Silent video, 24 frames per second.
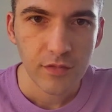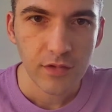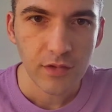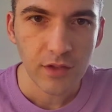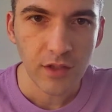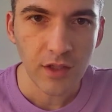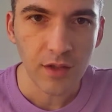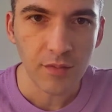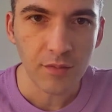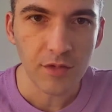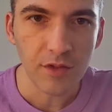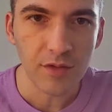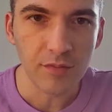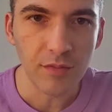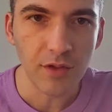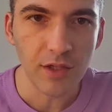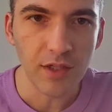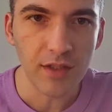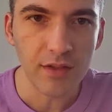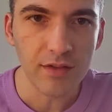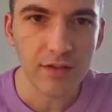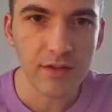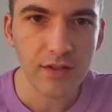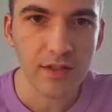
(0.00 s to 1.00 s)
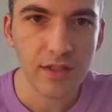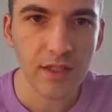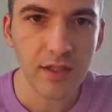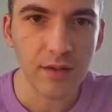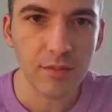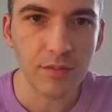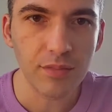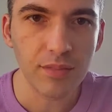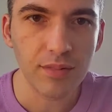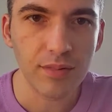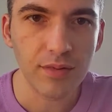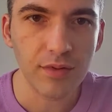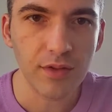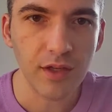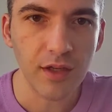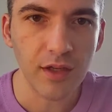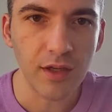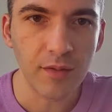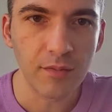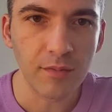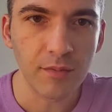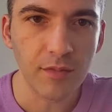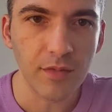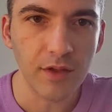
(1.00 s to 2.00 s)
In my tip,
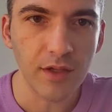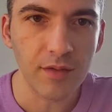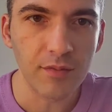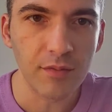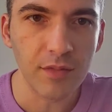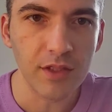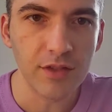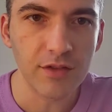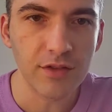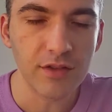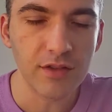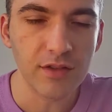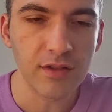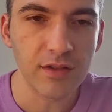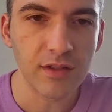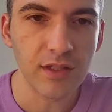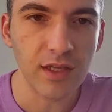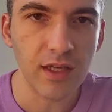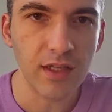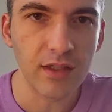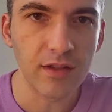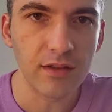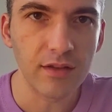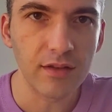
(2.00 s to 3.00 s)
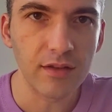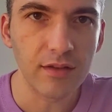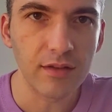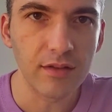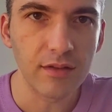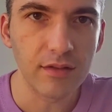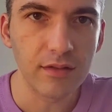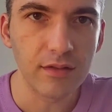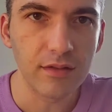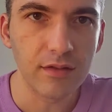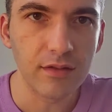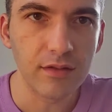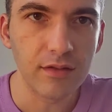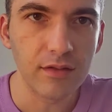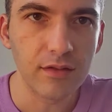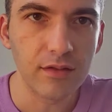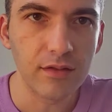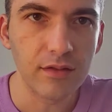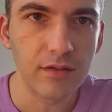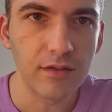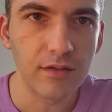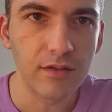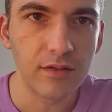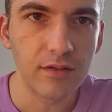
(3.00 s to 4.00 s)
I mentioned that
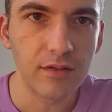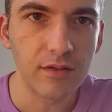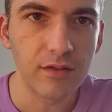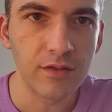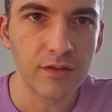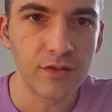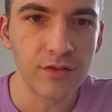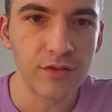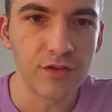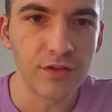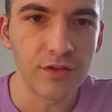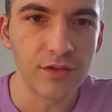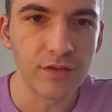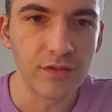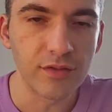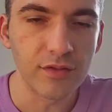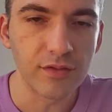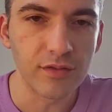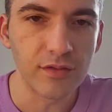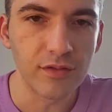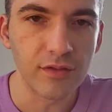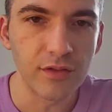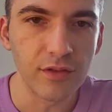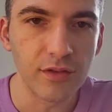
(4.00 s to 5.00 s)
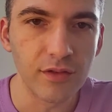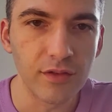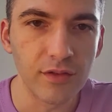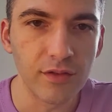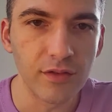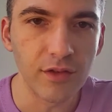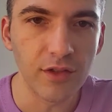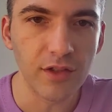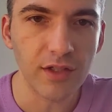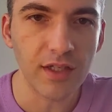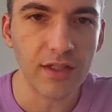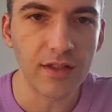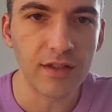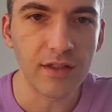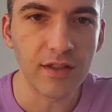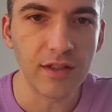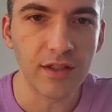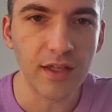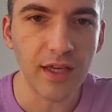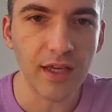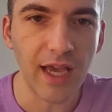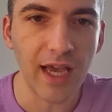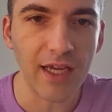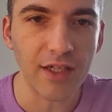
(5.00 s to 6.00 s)
you should look at
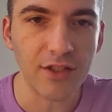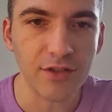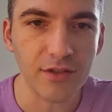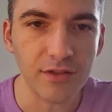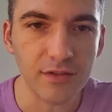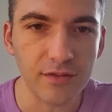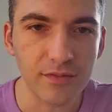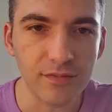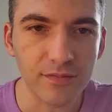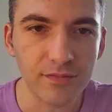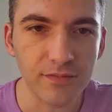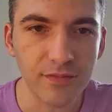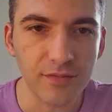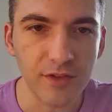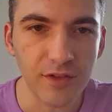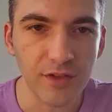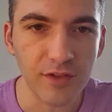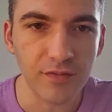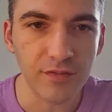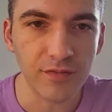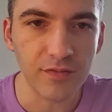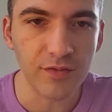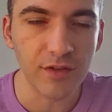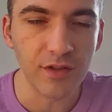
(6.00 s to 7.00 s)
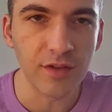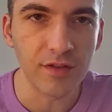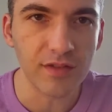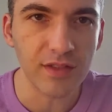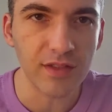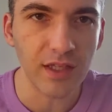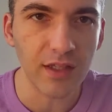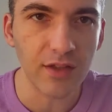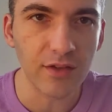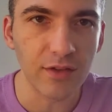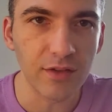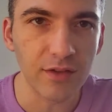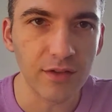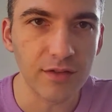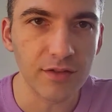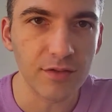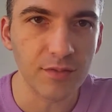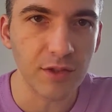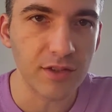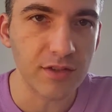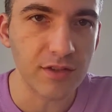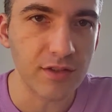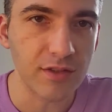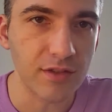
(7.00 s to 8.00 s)
the action. If the seller,
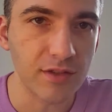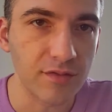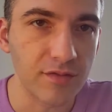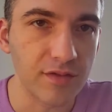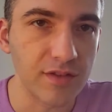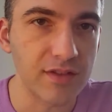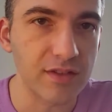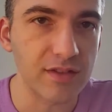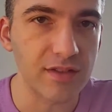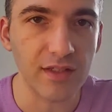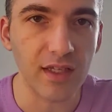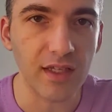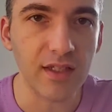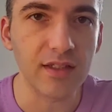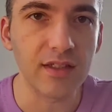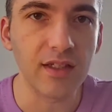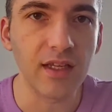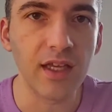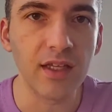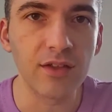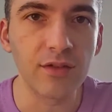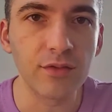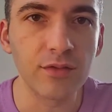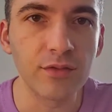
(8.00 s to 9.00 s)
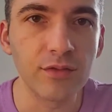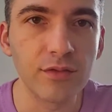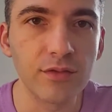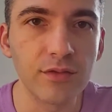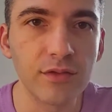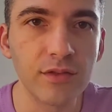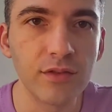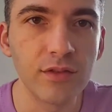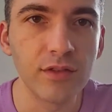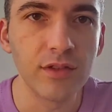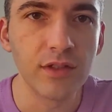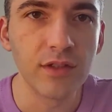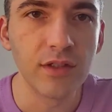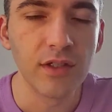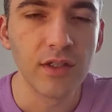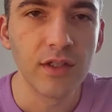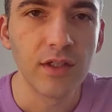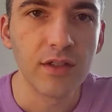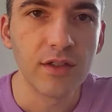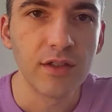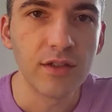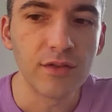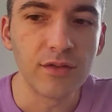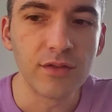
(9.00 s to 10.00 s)
especially if it's a second-hand oud,
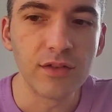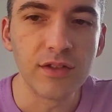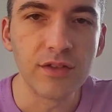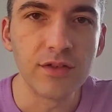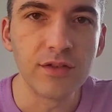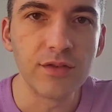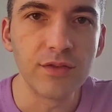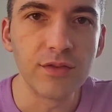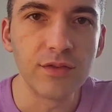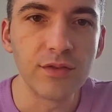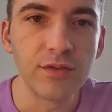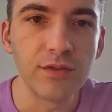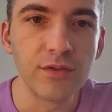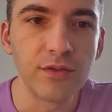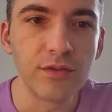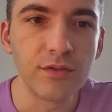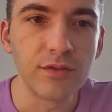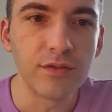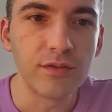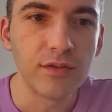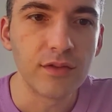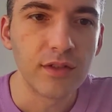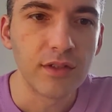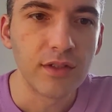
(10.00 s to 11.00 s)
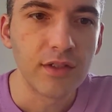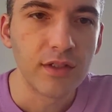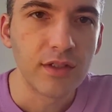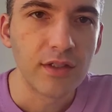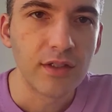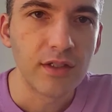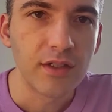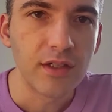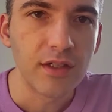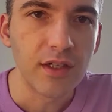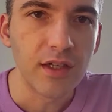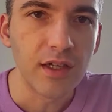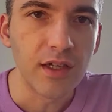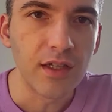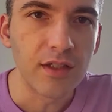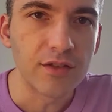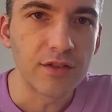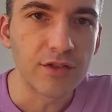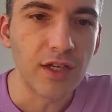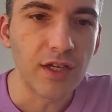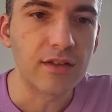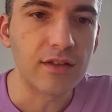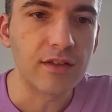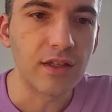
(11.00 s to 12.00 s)
you need to
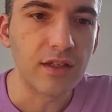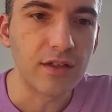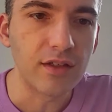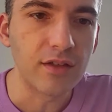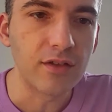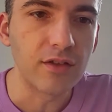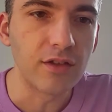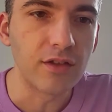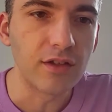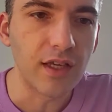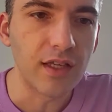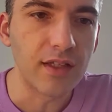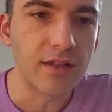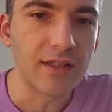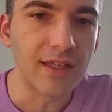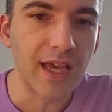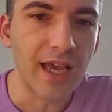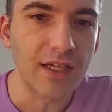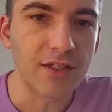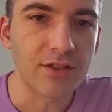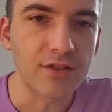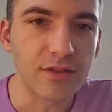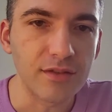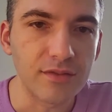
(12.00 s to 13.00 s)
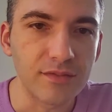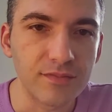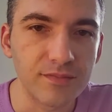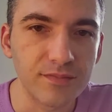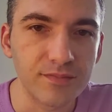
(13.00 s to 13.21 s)
take a look at the action.